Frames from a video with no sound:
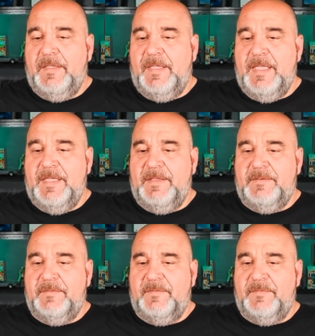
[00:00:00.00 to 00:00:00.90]

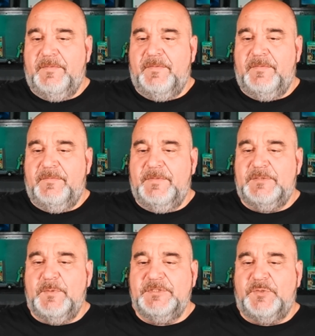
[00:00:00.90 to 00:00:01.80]
And
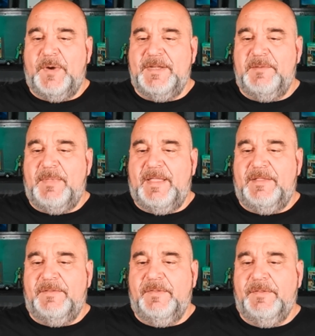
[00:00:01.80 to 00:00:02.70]
this was directed
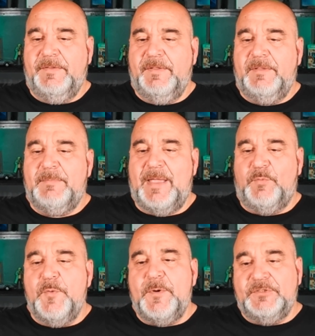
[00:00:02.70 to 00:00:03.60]
by
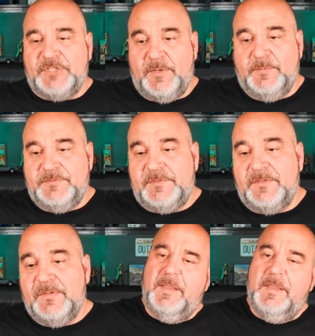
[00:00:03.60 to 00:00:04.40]
Rupert Jones.